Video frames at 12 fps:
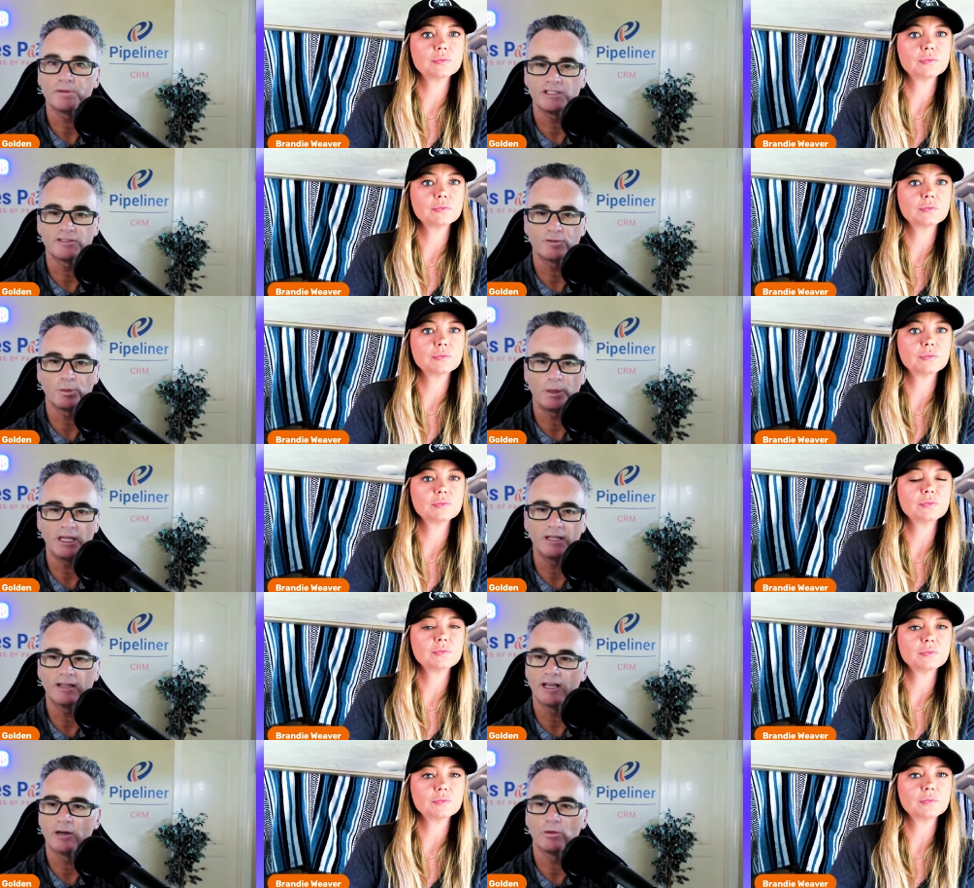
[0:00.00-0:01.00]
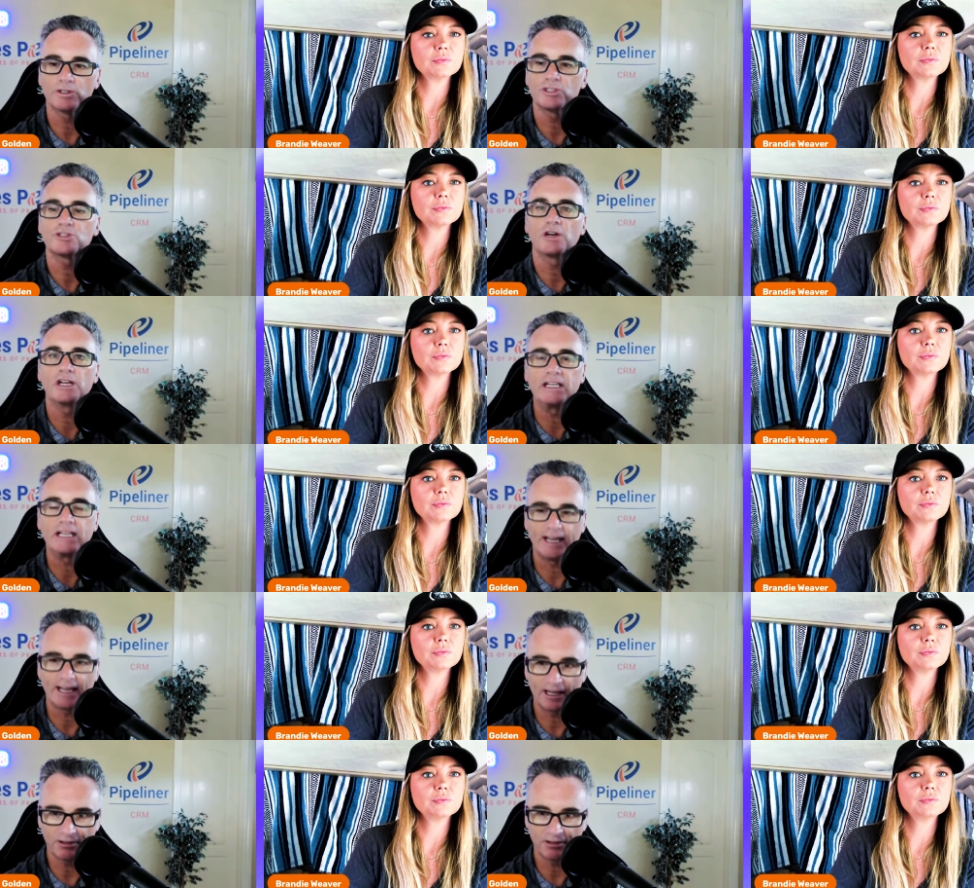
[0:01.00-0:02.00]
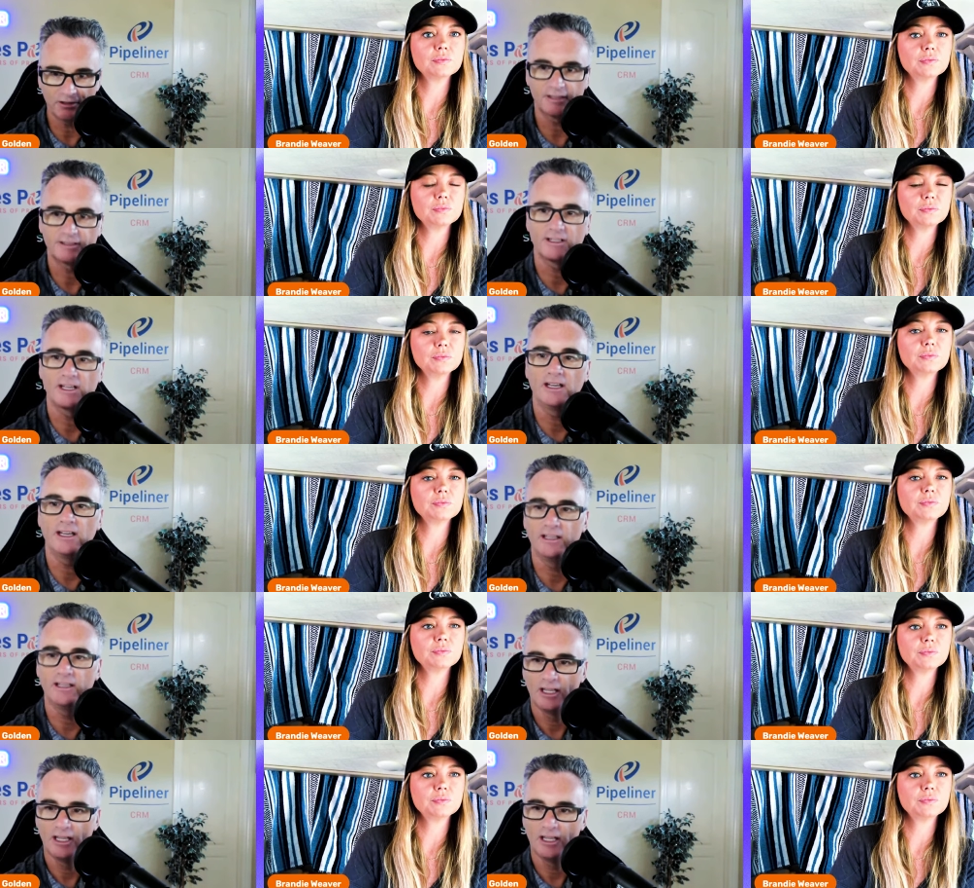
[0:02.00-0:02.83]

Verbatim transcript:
Speaker 1: is for being there, what you're trying to get out of it, uh,